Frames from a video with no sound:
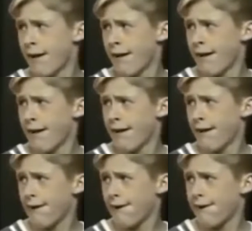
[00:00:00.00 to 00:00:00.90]

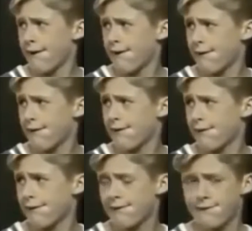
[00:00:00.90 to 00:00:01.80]

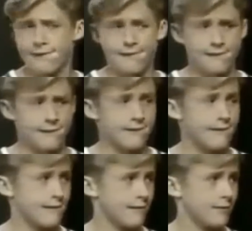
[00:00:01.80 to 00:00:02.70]

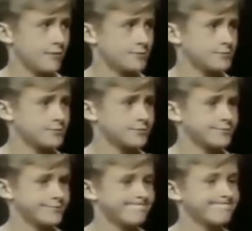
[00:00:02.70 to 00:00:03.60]

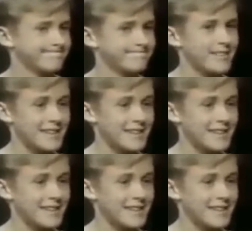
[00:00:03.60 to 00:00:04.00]
[no speech]